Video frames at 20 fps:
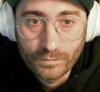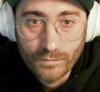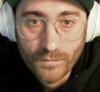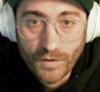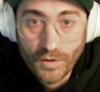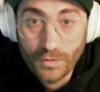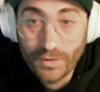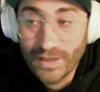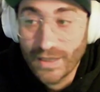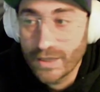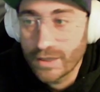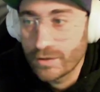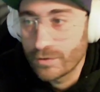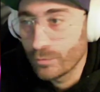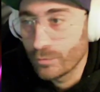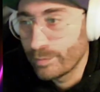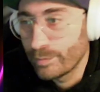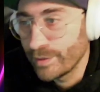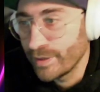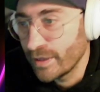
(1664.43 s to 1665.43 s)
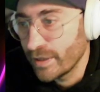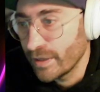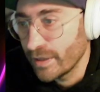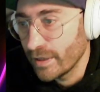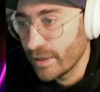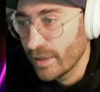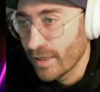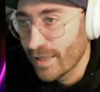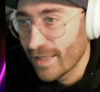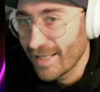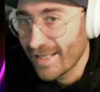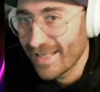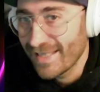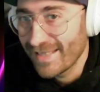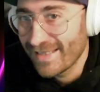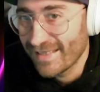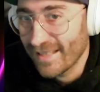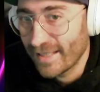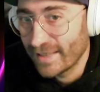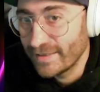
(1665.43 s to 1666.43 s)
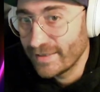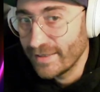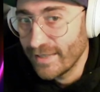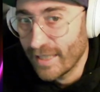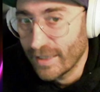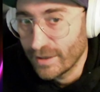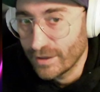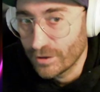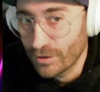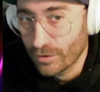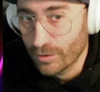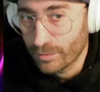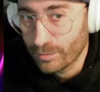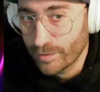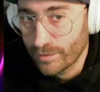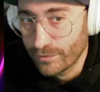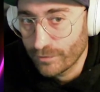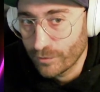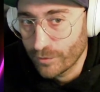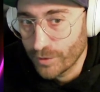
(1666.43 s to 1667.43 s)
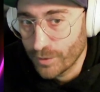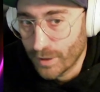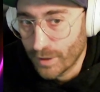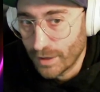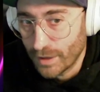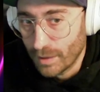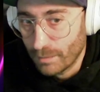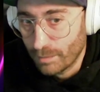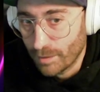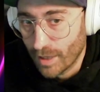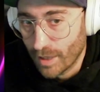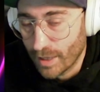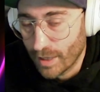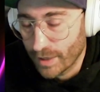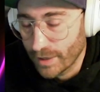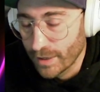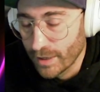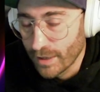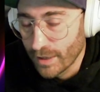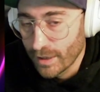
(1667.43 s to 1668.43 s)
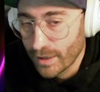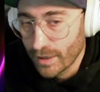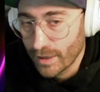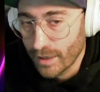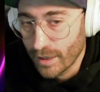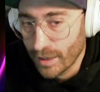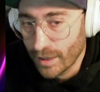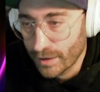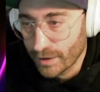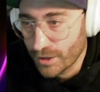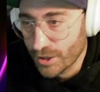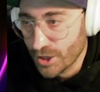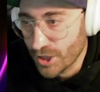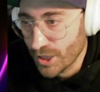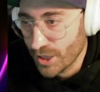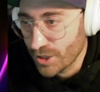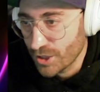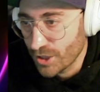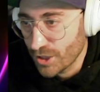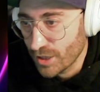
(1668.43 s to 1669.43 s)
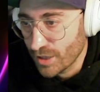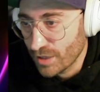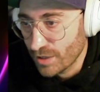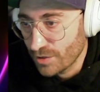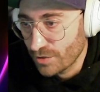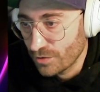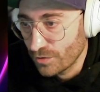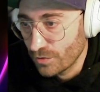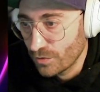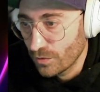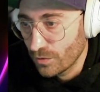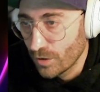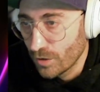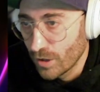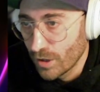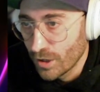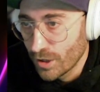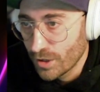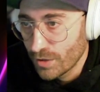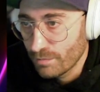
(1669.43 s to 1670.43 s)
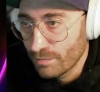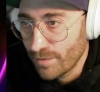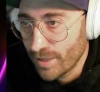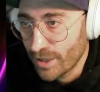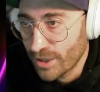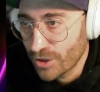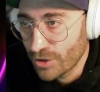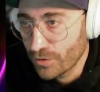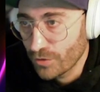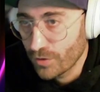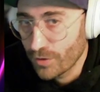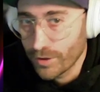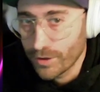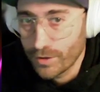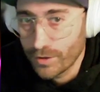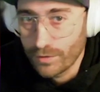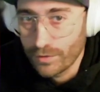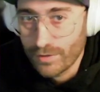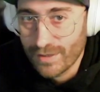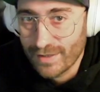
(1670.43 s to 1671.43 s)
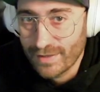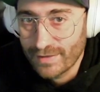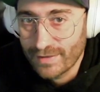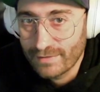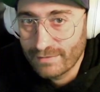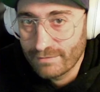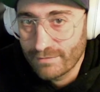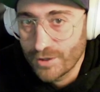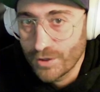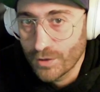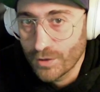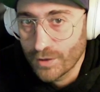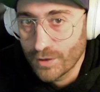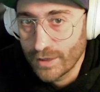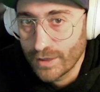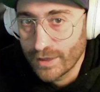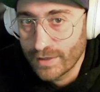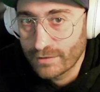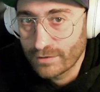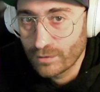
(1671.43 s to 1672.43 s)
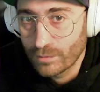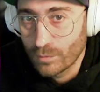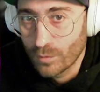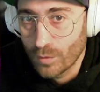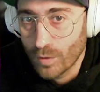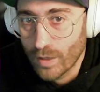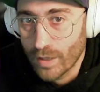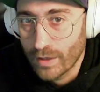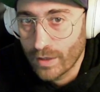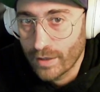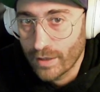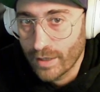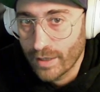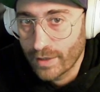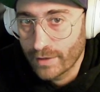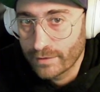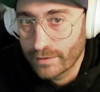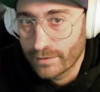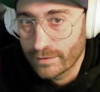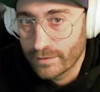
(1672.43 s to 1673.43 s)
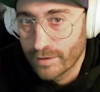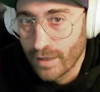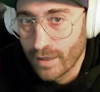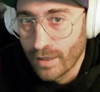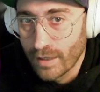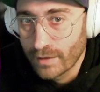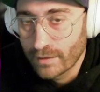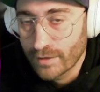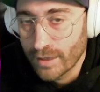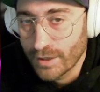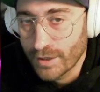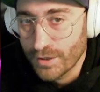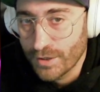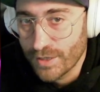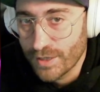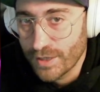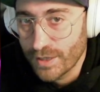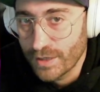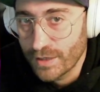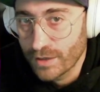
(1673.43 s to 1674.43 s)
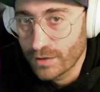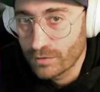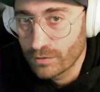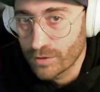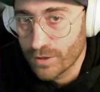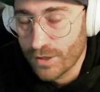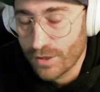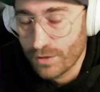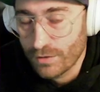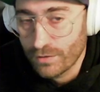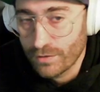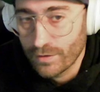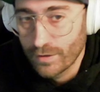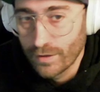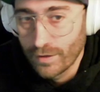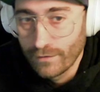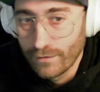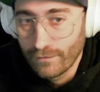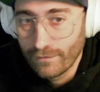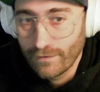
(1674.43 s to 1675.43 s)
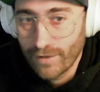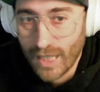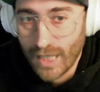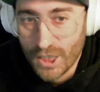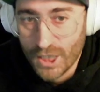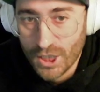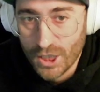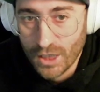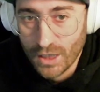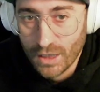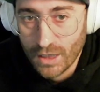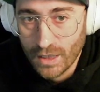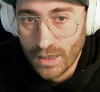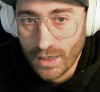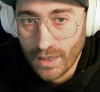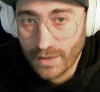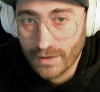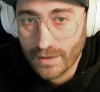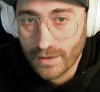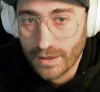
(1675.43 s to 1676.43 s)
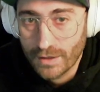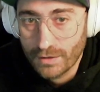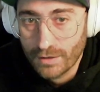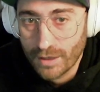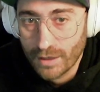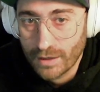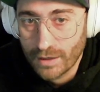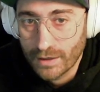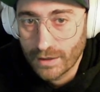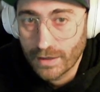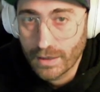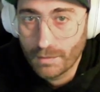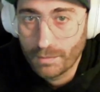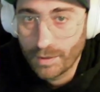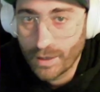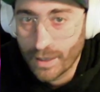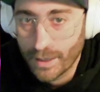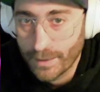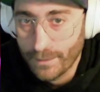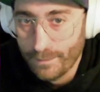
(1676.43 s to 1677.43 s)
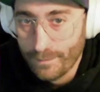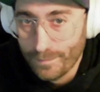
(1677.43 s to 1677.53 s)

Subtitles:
You need to be inside the editor before you can apply the changes. So make sure you click somewhere and that you see the cursor flashing, and then you can click apply.